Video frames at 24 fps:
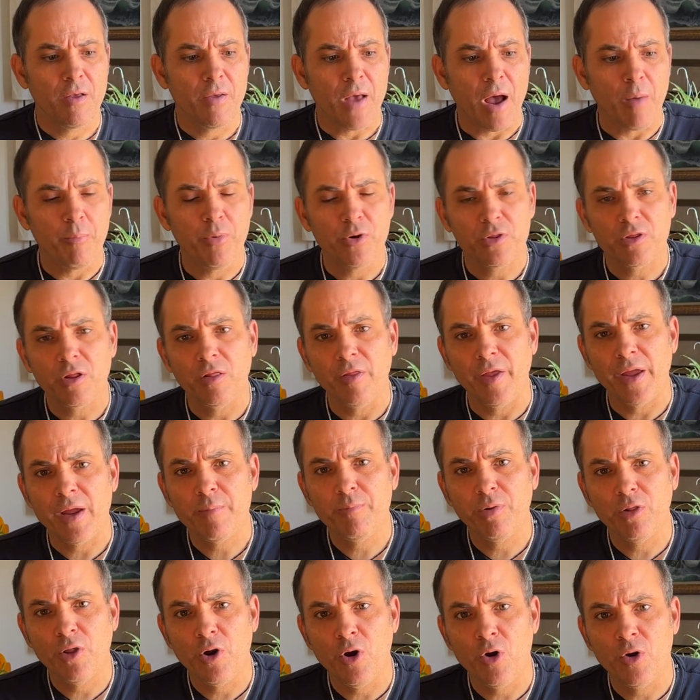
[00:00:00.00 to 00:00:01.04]
I'll put the link
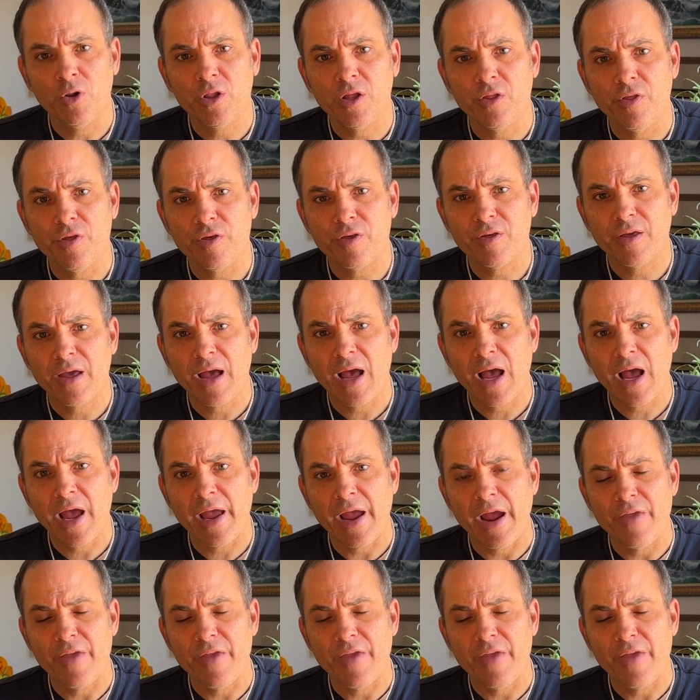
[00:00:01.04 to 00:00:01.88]
below to this guy.